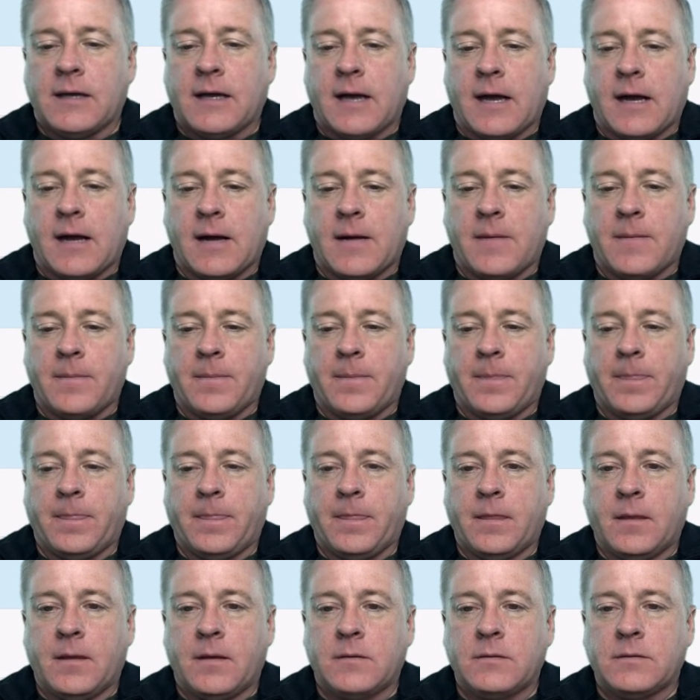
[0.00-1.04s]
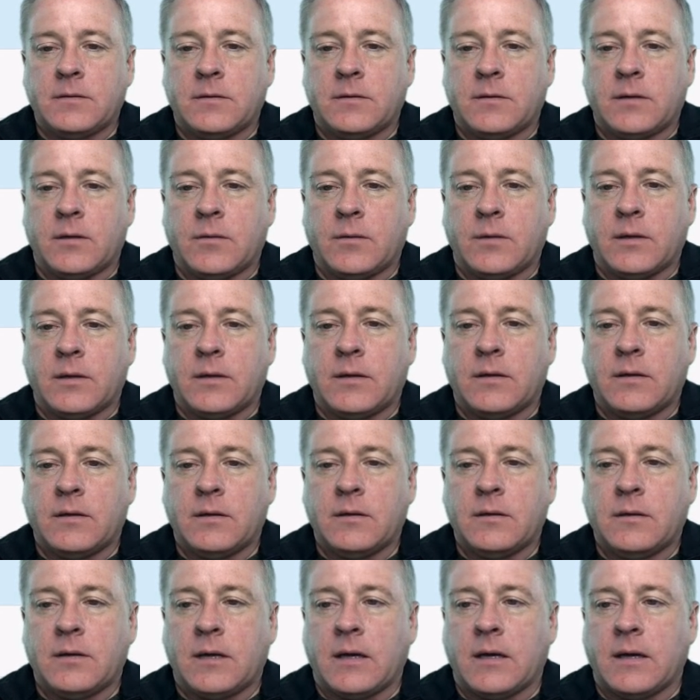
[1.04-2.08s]
Um, so anyway,
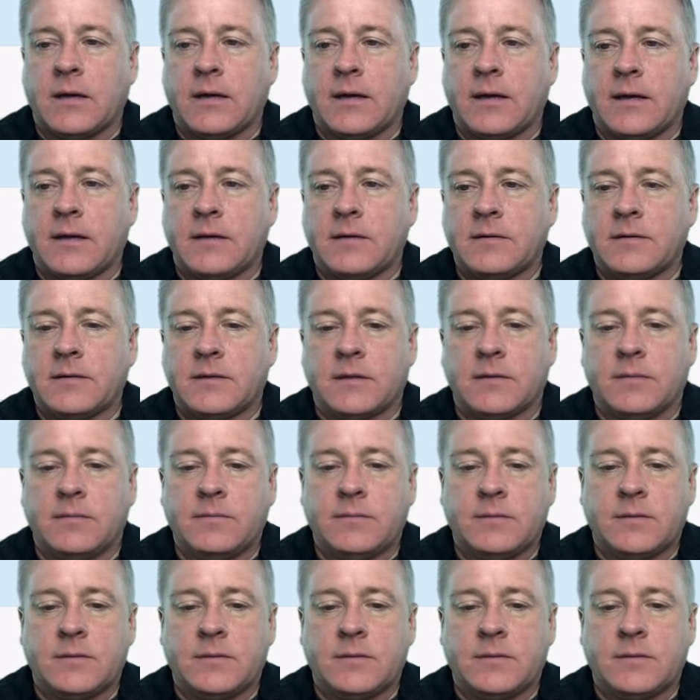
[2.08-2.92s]
uh, yeah, see?